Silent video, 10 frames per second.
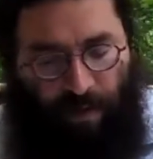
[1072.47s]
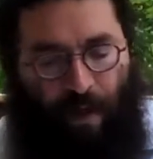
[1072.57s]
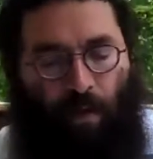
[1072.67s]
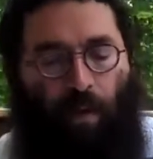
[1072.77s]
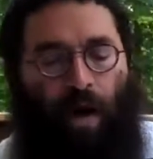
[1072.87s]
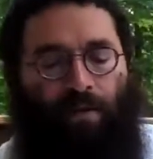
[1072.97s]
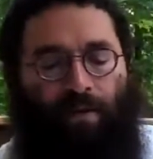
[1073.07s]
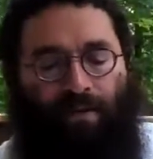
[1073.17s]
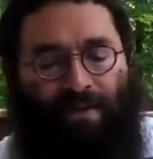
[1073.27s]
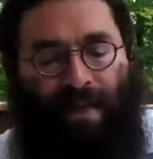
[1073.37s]
They want to
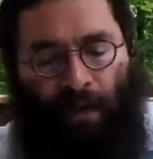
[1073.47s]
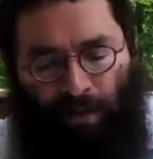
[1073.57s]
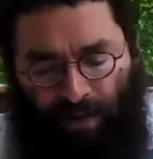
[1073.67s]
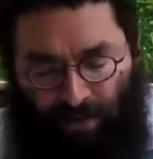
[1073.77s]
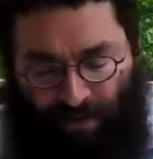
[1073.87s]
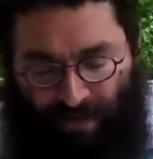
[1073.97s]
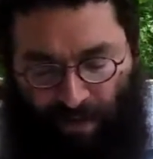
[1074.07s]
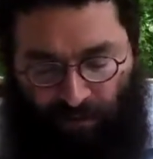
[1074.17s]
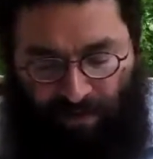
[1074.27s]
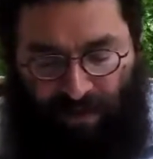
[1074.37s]
distinguish
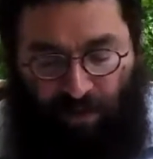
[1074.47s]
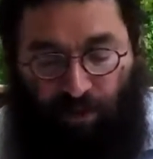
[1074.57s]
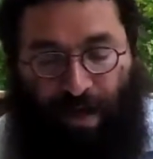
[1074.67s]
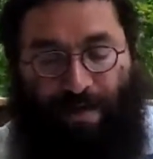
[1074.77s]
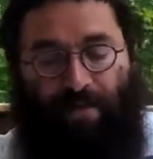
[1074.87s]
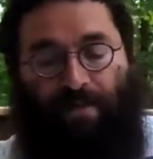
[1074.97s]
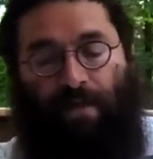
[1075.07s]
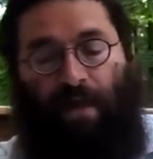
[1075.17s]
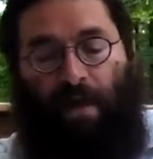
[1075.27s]
themselves in dress.